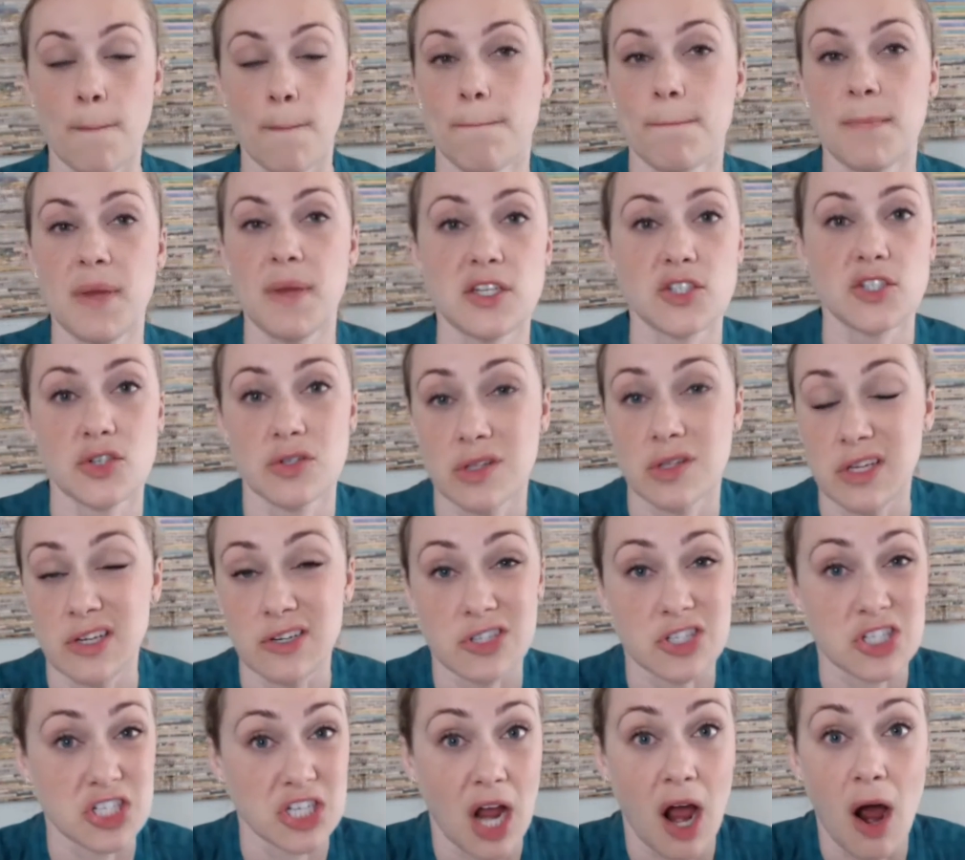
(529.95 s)
Make sure that
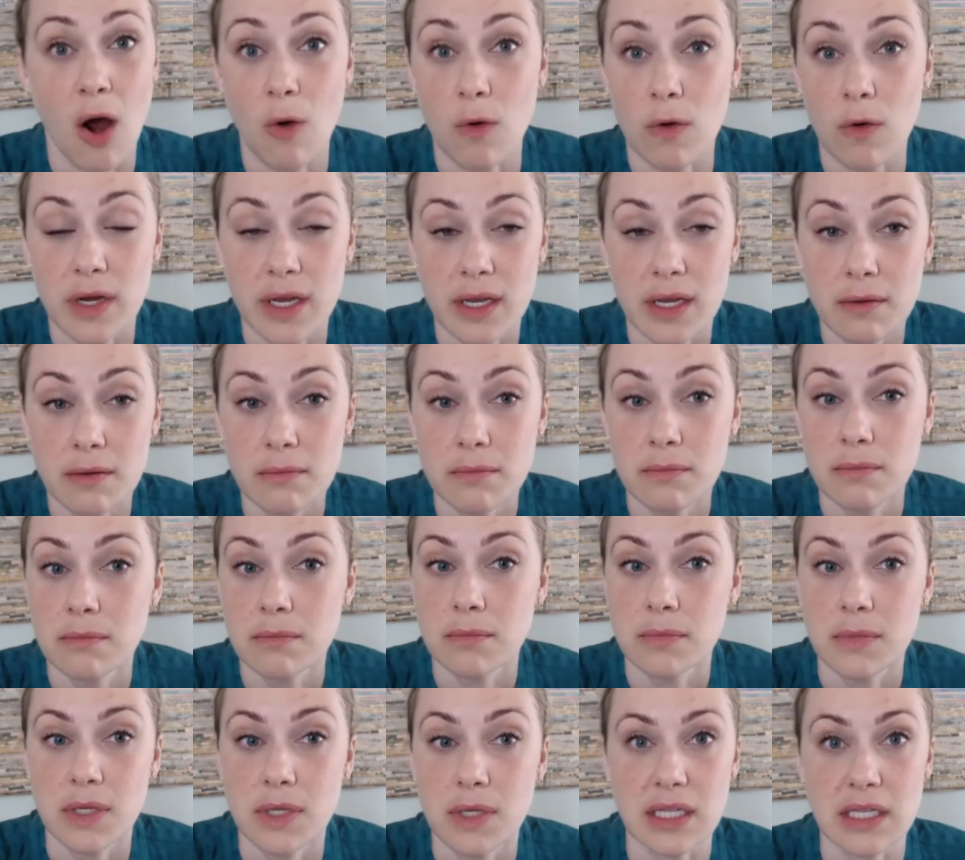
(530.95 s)
you're showering
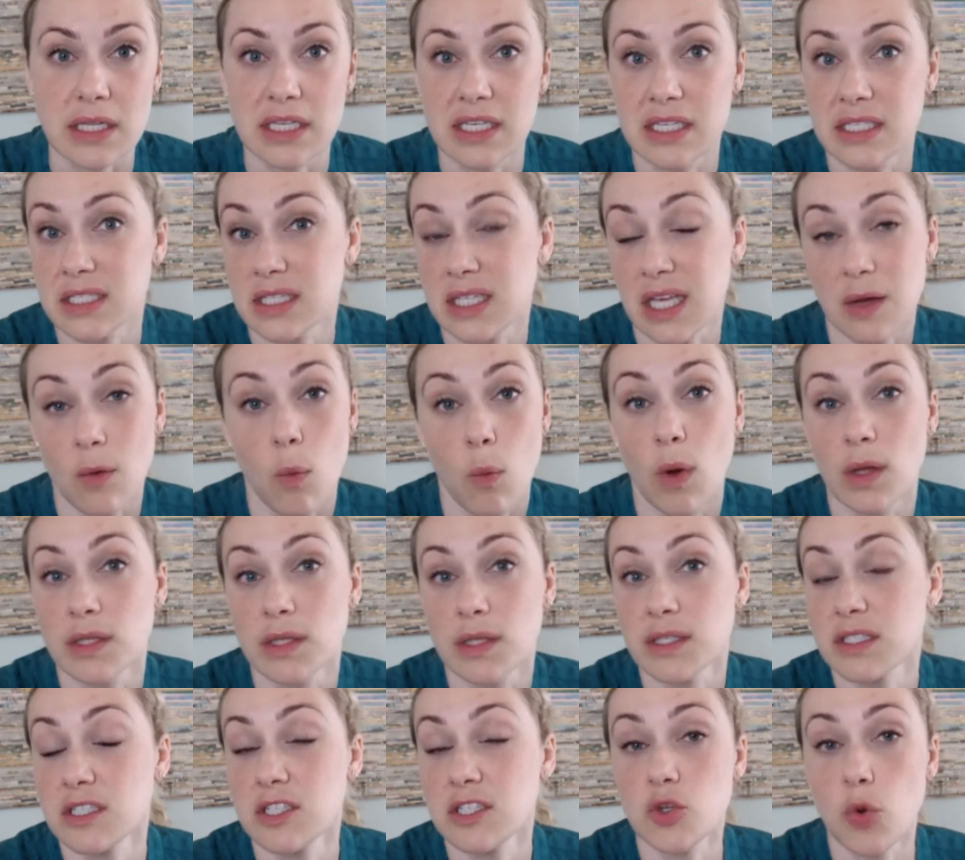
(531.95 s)
at least like once
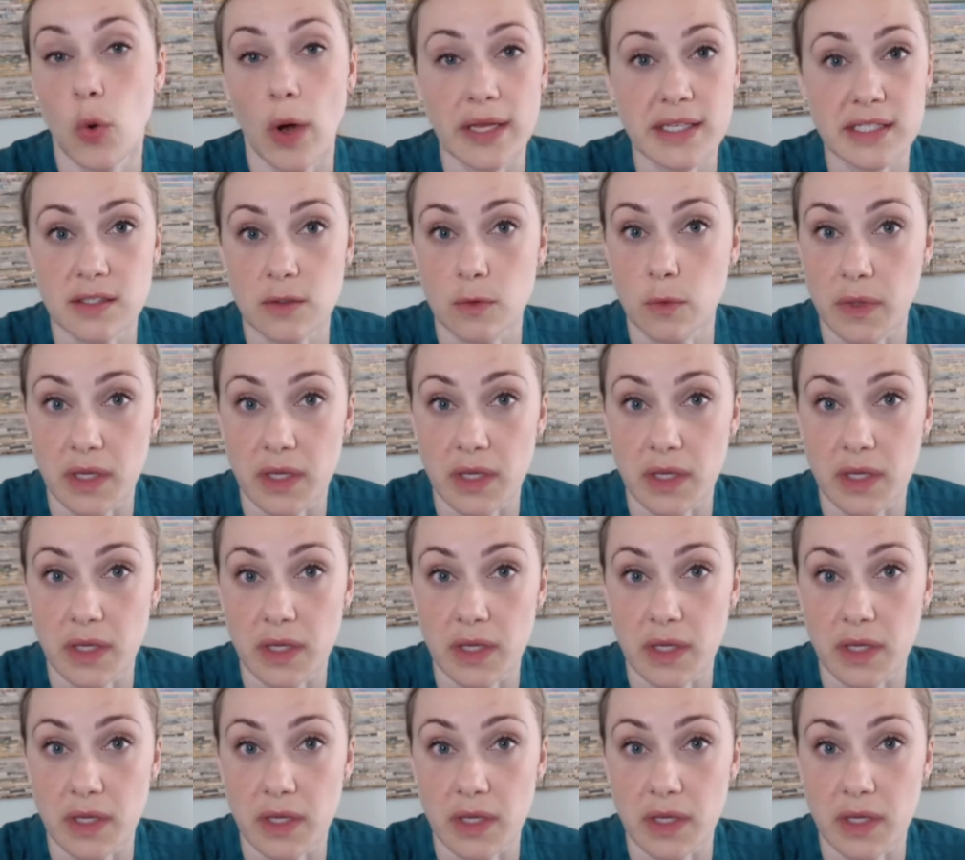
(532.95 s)
to twice a